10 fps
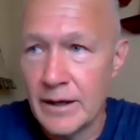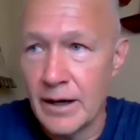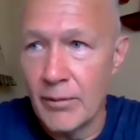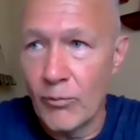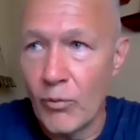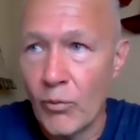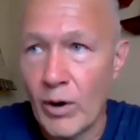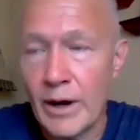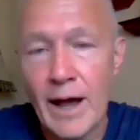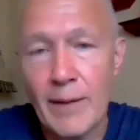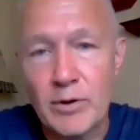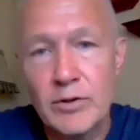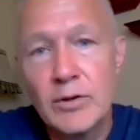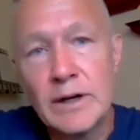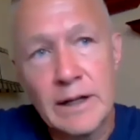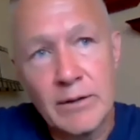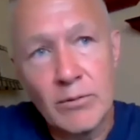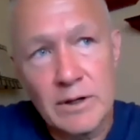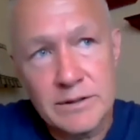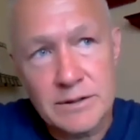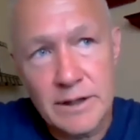one opportunity was